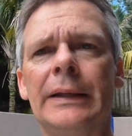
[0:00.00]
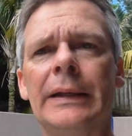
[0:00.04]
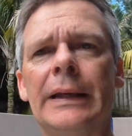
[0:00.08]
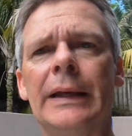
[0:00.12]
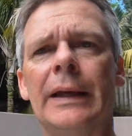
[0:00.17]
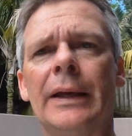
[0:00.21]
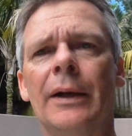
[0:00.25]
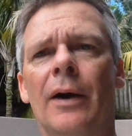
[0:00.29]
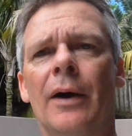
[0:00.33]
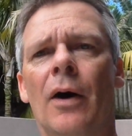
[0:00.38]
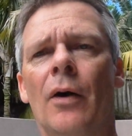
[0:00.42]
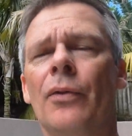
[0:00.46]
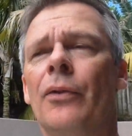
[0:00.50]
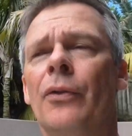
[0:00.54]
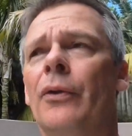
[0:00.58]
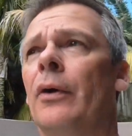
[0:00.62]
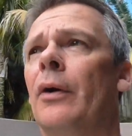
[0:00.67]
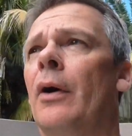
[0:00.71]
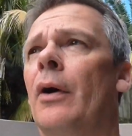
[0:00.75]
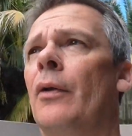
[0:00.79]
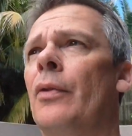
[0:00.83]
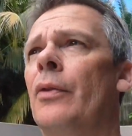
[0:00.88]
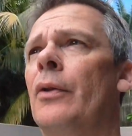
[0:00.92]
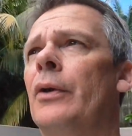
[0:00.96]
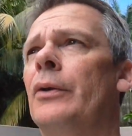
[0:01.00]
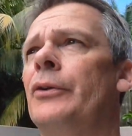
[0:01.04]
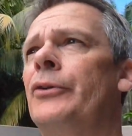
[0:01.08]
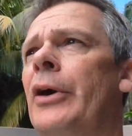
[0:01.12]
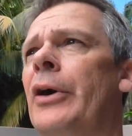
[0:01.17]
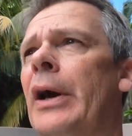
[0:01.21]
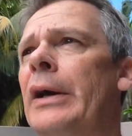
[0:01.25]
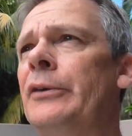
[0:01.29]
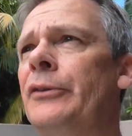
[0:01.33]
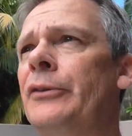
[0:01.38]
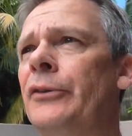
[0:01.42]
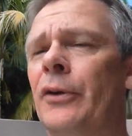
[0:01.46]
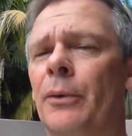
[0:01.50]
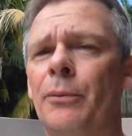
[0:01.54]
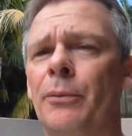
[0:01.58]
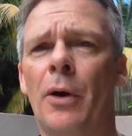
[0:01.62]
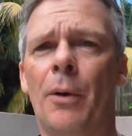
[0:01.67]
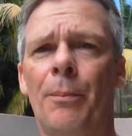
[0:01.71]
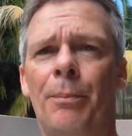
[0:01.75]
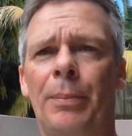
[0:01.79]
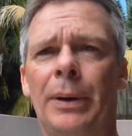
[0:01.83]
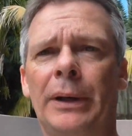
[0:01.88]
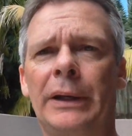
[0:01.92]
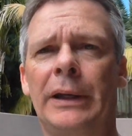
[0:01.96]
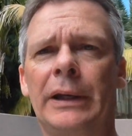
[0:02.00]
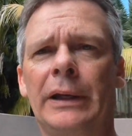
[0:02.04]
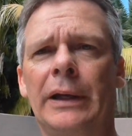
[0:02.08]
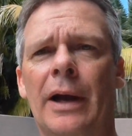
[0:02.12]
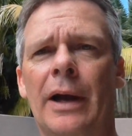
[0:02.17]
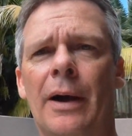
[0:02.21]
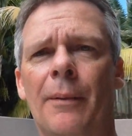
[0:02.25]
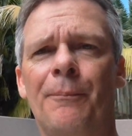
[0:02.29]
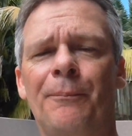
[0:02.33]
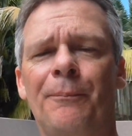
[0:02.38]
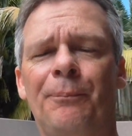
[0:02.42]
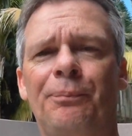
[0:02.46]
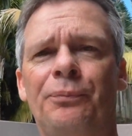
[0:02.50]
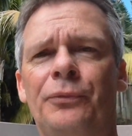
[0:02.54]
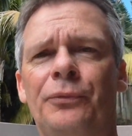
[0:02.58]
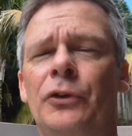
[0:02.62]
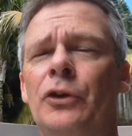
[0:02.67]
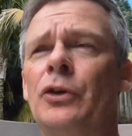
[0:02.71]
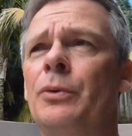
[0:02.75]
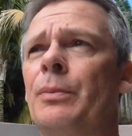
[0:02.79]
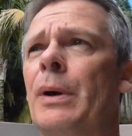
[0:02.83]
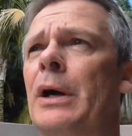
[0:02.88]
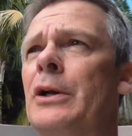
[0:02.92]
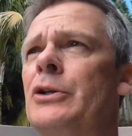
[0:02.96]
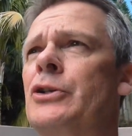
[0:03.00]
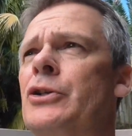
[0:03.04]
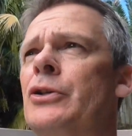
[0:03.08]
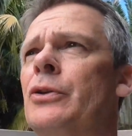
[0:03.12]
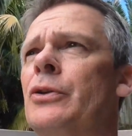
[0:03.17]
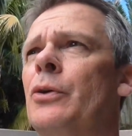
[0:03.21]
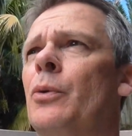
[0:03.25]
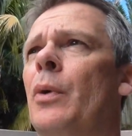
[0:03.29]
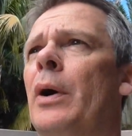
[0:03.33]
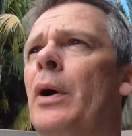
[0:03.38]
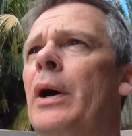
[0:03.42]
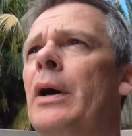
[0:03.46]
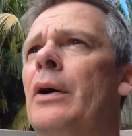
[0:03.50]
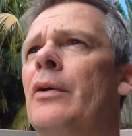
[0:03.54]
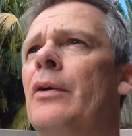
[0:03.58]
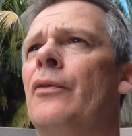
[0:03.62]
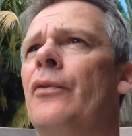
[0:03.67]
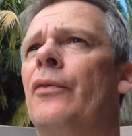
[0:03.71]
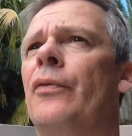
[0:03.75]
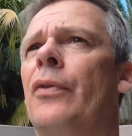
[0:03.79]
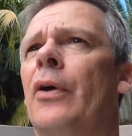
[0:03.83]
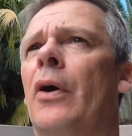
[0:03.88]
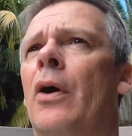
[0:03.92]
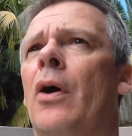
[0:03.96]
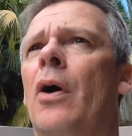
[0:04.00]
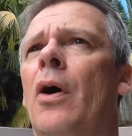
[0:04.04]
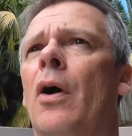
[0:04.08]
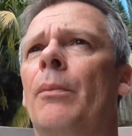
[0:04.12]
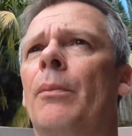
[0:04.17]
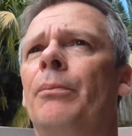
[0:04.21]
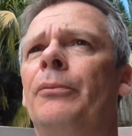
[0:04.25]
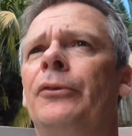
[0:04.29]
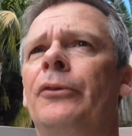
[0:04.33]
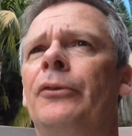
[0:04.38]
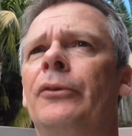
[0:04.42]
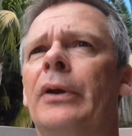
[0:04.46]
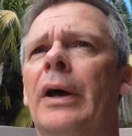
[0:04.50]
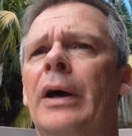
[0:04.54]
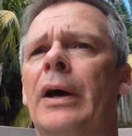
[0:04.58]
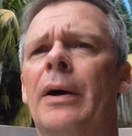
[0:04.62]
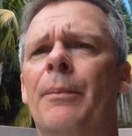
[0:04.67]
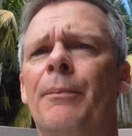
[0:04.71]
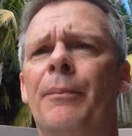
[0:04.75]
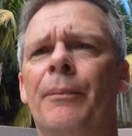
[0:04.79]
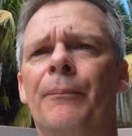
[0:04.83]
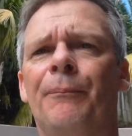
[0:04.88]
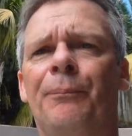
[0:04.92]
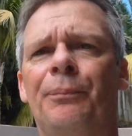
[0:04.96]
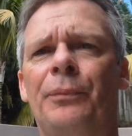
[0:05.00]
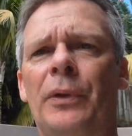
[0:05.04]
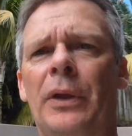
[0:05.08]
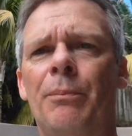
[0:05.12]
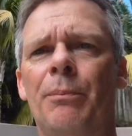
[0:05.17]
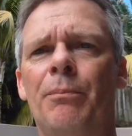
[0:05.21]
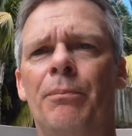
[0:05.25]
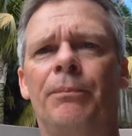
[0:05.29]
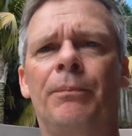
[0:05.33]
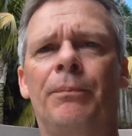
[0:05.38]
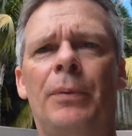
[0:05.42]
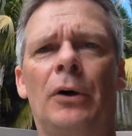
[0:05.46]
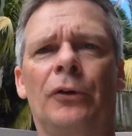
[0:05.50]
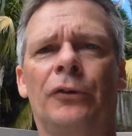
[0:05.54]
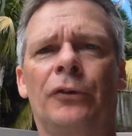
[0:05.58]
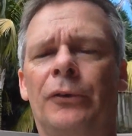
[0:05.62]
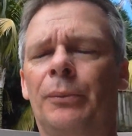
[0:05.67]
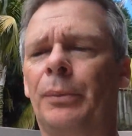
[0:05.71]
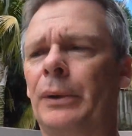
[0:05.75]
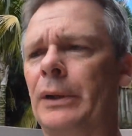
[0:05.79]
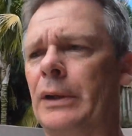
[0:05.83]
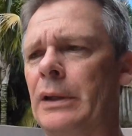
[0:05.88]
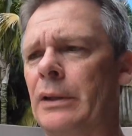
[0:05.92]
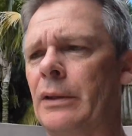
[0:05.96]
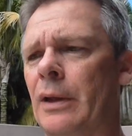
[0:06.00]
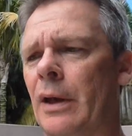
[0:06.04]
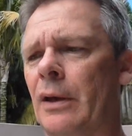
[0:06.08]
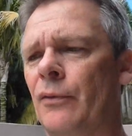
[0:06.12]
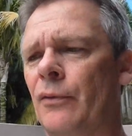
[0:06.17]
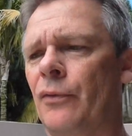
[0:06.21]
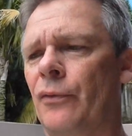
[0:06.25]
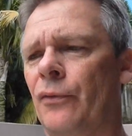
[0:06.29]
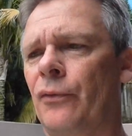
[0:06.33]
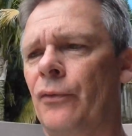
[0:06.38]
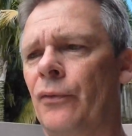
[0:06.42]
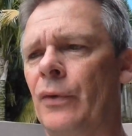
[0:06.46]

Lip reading: Yeah, on the taste, I'm not picking up too much in the way of the hops, and possibly they've